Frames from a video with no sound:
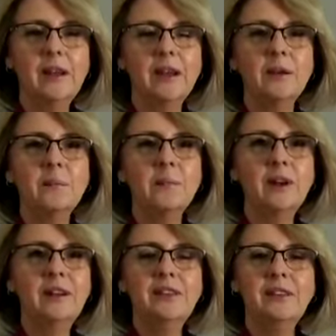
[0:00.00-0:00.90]
But
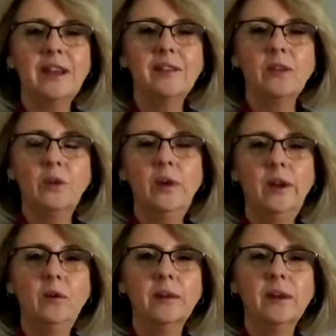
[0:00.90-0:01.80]
I understand that you
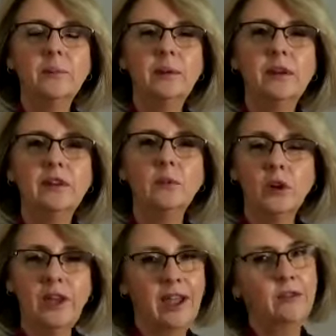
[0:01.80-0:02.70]
help companies
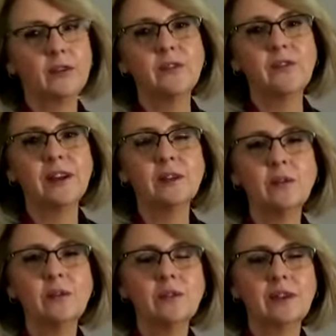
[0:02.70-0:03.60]
work out those
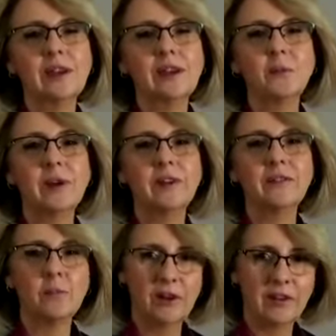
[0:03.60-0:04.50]
values and where
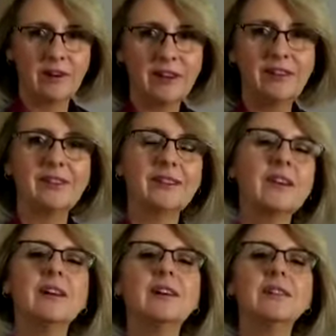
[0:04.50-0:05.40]
their assets
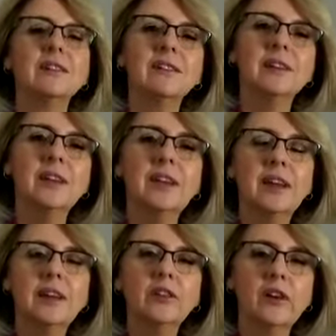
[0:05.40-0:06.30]
are, and
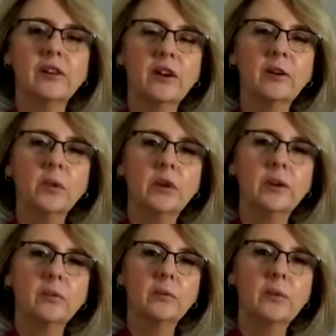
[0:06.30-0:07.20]
kind of work
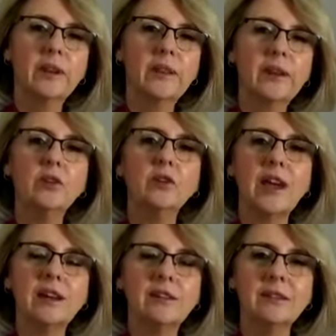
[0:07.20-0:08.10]
at where they're good
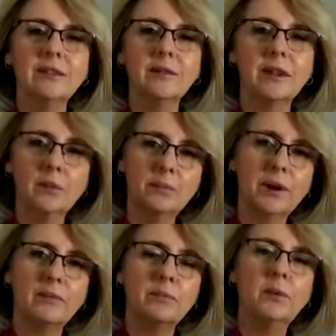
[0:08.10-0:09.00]
at, and, you know,
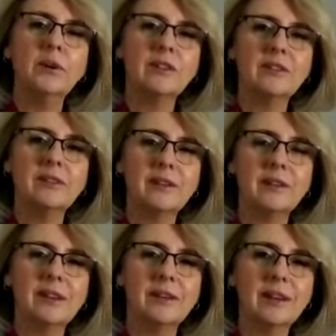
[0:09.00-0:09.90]
perhaps points
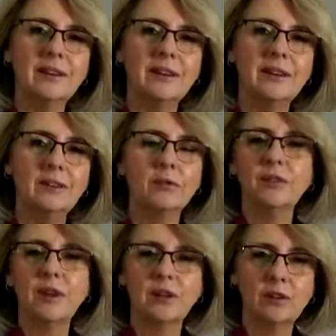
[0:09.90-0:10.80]
that they can need to
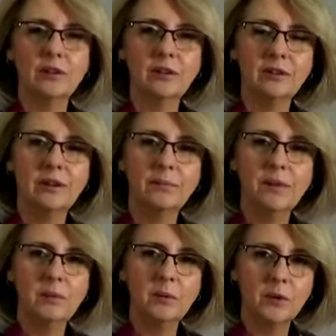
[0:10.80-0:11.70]
reflect on and
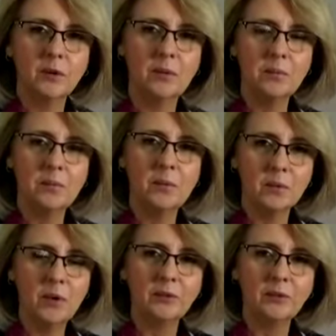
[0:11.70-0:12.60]
maybe work
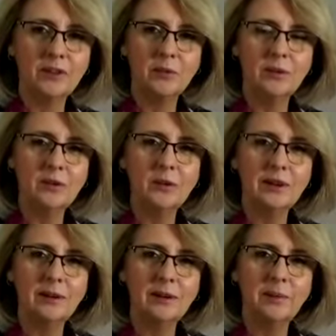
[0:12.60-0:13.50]
more on. Do you want to talk a
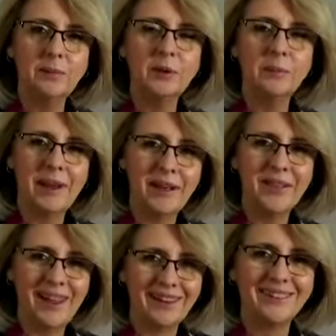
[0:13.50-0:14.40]
little bit more about that?